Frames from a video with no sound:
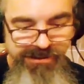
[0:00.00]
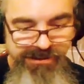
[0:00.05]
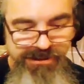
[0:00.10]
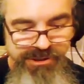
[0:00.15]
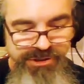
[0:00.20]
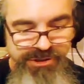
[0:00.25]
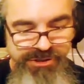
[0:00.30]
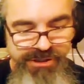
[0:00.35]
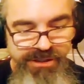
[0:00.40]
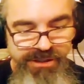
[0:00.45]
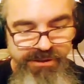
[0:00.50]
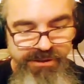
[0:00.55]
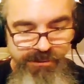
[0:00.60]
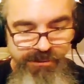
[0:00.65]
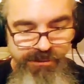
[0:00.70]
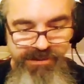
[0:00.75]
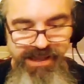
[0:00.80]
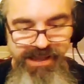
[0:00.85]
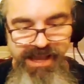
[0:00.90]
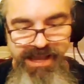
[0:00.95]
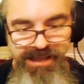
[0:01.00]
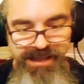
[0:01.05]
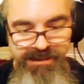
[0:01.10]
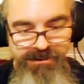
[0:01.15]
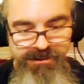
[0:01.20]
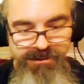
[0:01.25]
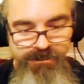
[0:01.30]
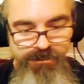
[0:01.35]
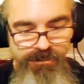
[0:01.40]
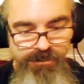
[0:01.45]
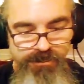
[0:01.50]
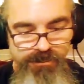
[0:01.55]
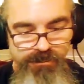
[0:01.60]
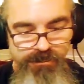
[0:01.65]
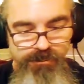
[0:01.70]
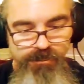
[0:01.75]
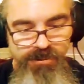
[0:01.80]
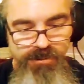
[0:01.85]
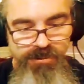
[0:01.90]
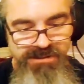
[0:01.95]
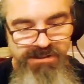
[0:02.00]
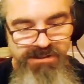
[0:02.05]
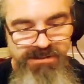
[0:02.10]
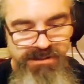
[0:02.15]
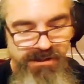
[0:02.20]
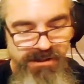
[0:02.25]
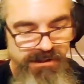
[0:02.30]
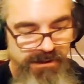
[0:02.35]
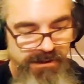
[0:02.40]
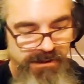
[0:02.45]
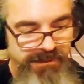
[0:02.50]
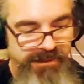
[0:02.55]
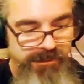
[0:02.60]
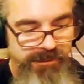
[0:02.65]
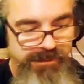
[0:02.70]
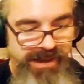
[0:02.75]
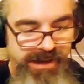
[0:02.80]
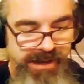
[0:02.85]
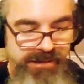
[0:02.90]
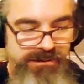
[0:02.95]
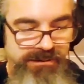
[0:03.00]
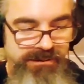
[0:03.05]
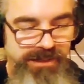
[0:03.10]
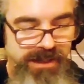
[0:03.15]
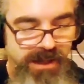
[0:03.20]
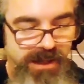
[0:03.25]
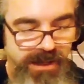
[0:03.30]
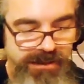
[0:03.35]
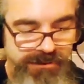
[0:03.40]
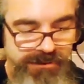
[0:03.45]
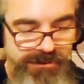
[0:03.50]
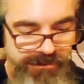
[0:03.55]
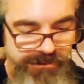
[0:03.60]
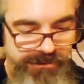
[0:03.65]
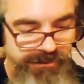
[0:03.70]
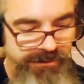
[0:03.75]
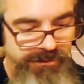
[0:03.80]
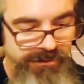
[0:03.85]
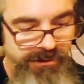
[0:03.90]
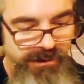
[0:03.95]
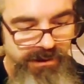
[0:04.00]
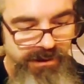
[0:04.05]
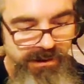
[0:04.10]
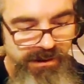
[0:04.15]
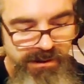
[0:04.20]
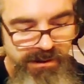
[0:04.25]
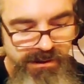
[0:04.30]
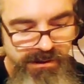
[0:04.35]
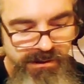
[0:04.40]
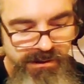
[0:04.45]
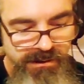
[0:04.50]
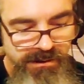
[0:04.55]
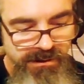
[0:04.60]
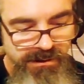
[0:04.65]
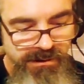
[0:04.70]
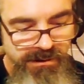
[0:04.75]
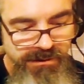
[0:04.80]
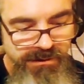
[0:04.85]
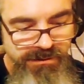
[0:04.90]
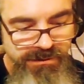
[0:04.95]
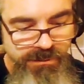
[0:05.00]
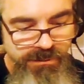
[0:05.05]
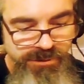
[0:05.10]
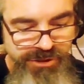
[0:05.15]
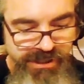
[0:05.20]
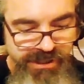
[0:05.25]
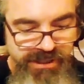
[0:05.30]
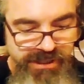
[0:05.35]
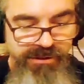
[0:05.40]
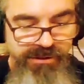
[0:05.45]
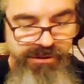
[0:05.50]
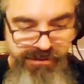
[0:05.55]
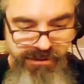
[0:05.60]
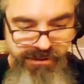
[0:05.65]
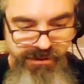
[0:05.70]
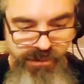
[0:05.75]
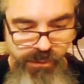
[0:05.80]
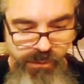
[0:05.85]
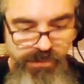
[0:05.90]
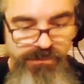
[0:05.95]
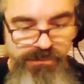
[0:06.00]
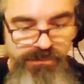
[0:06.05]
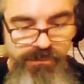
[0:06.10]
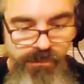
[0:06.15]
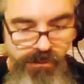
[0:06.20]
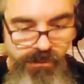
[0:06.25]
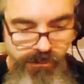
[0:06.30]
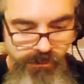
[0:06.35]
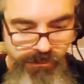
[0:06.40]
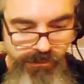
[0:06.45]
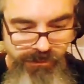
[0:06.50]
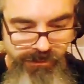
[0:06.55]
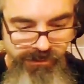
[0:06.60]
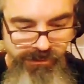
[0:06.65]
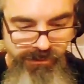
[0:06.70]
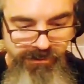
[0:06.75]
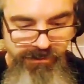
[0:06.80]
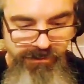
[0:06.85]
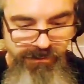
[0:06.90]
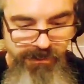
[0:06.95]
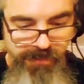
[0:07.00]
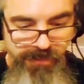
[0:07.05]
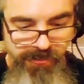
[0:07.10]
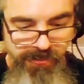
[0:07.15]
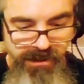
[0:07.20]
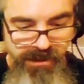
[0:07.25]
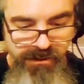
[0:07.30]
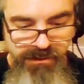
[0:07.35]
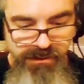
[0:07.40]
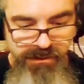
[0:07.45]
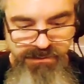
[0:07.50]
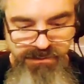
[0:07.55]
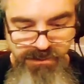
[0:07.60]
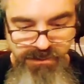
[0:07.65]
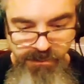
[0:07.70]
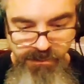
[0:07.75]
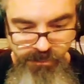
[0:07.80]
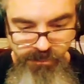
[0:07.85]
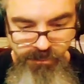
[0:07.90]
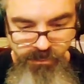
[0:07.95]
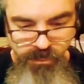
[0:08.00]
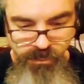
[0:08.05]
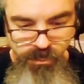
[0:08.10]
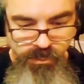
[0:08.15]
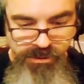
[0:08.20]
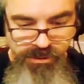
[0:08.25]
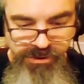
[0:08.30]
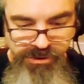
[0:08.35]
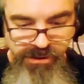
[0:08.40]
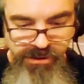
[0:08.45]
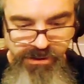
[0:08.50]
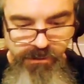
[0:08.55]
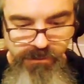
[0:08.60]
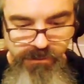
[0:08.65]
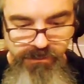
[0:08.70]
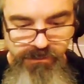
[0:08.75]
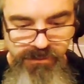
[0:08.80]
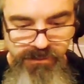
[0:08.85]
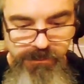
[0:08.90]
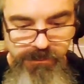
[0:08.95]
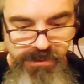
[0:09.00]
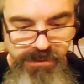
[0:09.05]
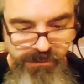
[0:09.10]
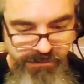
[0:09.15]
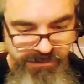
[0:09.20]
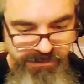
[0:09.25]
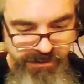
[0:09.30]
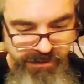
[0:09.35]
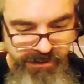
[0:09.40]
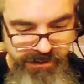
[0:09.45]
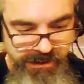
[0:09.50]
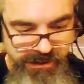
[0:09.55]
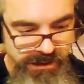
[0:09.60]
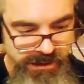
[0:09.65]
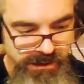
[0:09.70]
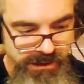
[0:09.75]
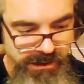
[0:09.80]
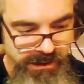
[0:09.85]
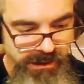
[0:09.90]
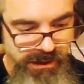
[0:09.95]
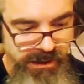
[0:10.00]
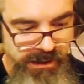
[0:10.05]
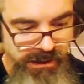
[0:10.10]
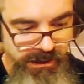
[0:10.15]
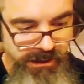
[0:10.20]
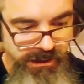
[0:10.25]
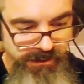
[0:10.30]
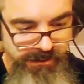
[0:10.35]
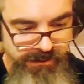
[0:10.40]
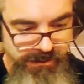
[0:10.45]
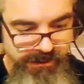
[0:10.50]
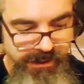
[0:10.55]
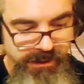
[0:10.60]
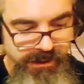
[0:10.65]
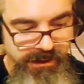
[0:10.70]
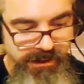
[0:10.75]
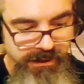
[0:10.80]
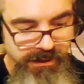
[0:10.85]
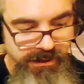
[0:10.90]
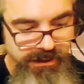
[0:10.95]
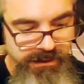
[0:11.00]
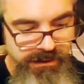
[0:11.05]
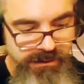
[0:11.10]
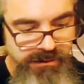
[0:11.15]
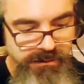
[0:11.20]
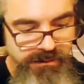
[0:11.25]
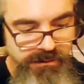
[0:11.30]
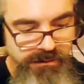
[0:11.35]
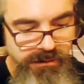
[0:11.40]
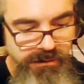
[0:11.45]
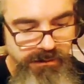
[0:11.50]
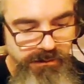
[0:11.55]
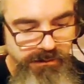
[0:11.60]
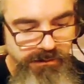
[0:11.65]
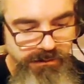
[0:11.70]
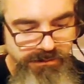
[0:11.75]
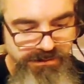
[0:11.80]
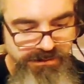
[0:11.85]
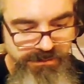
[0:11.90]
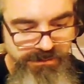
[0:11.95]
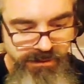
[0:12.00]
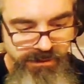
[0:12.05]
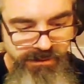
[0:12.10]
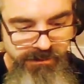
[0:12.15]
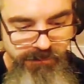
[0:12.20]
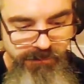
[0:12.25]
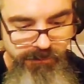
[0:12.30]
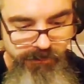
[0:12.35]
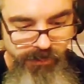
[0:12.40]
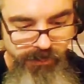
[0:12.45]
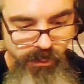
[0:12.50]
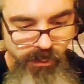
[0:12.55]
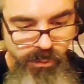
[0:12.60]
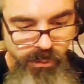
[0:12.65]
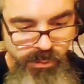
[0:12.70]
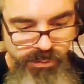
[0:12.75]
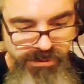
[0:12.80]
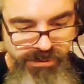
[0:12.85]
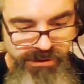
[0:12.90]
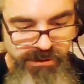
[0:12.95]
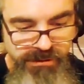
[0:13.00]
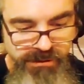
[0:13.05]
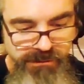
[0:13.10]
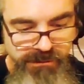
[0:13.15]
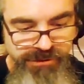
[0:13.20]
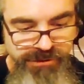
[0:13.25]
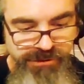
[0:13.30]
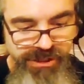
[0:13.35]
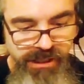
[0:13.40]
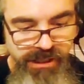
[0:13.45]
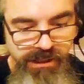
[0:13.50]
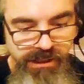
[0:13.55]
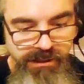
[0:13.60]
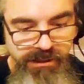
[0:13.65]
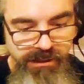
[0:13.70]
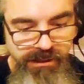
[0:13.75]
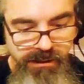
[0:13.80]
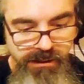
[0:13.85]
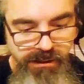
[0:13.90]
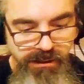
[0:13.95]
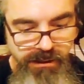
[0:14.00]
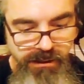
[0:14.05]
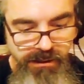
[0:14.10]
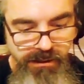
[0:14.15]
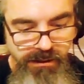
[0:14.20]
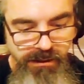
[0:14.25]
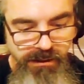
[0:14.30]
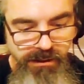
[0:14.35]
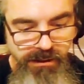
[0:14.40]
She knew the Hatter wasn't on the path behind her, so she continued forward. Soon she heard the music. Deck the halls with bowls of jelly.